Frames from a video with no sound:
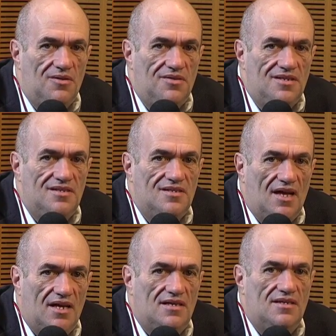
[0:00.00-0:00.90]
This is
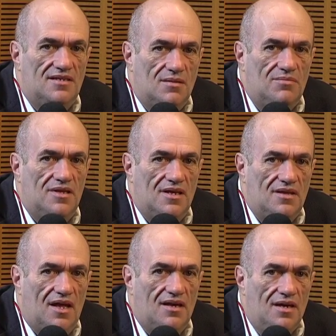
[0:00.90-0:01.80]
actually something
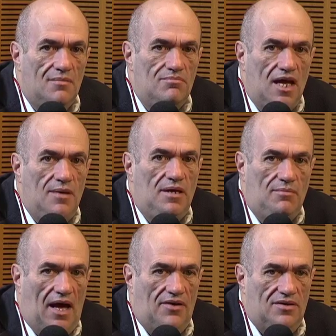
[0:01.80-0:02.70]
that maybe
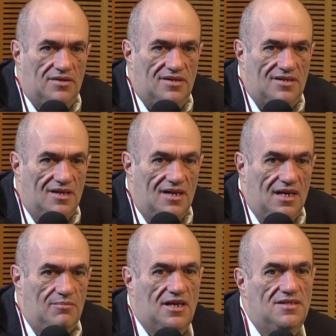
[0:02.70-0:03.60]
matters,
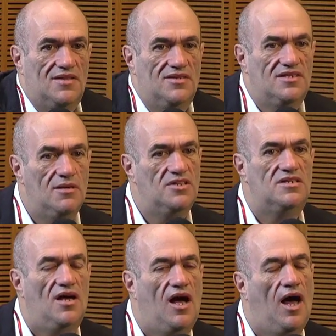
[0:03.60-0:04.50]
because there's so
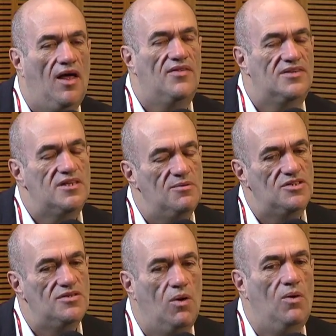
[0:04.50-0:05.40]

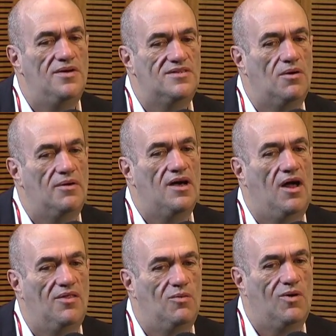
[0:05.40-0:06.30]
much noise going
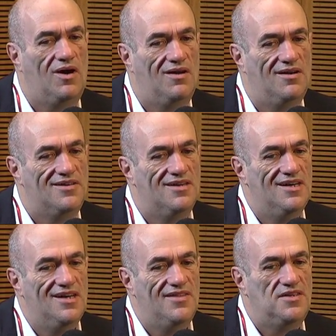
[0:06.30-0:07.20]
on in the world
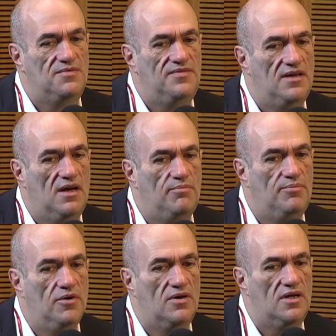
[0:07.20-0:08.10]
that you feel a
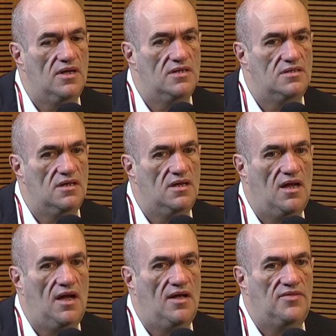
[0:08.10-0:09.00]
book is
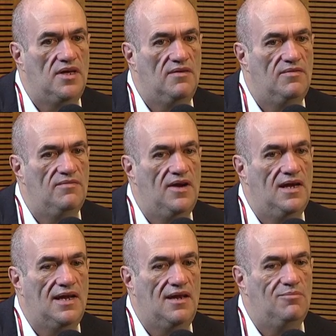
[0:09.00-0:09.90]
a thing of very
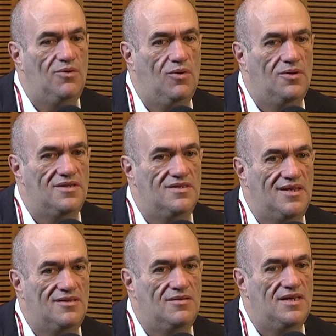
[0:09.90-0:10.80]
little importance
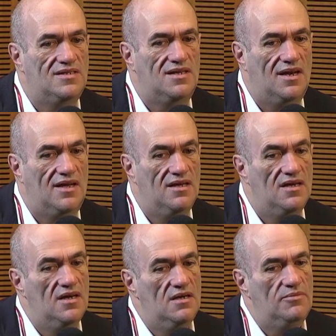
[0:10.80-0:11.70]
increasingly.
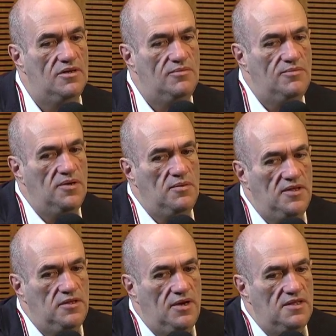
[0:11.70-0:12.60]
But
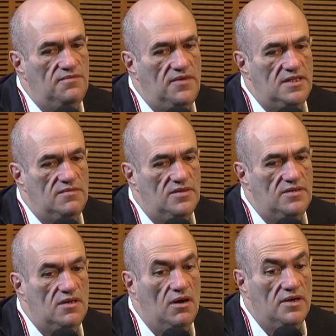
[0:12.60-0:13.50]
with the way the festivals
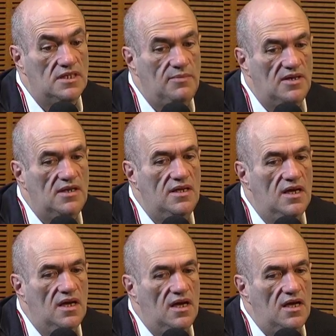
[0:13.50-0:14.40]
are going, especially
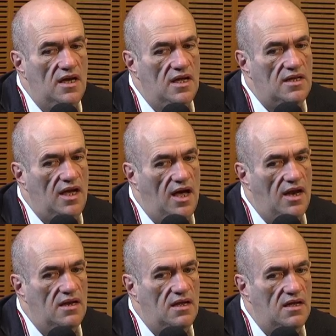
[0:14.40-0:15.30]
in
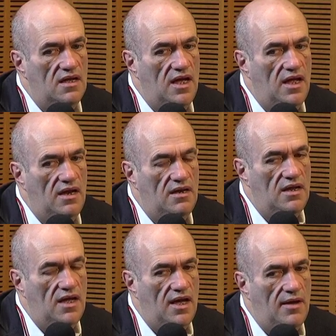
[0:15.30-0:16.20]
Canada,
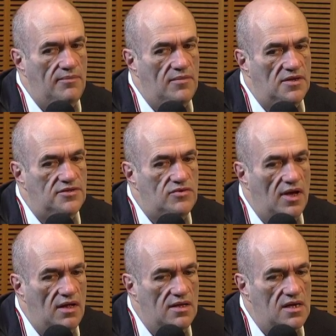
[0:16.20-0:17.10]
in
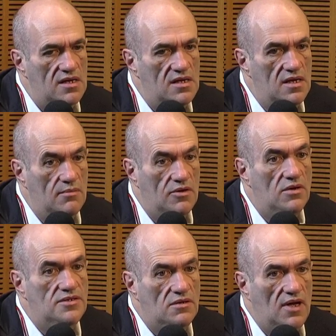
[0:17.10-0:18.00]
Australia, but
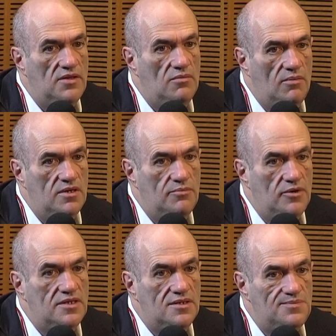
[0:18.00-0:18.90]
also at the moment in
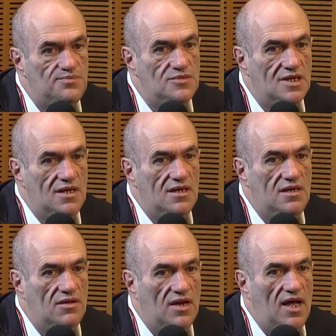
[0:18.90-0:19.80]
Britain,
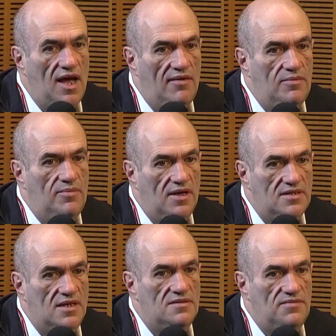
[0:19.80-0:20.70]
every
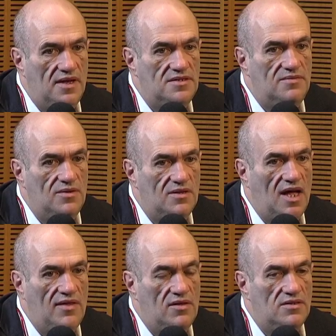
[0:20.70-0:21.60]
place has a festival,
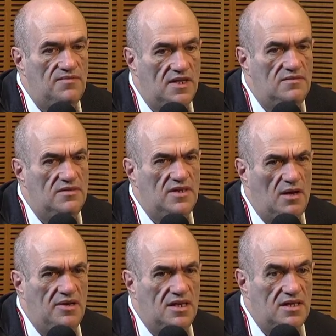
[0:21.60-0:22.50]
and those festivals are now
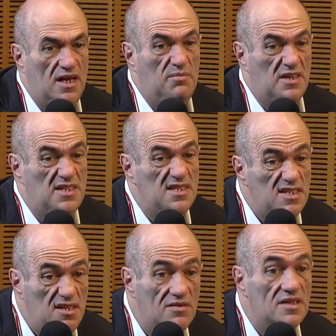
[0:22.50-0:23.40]
being attended by
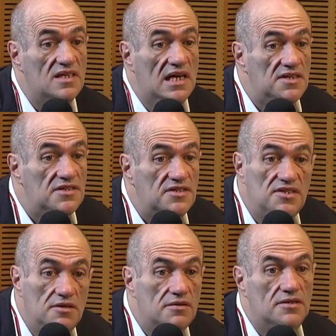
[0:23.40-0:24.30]
serious,
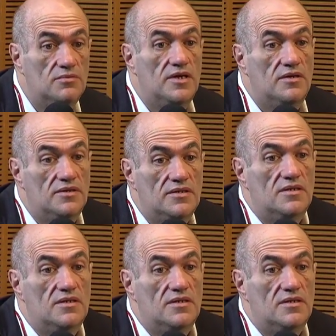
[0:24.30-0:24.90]
serious readers.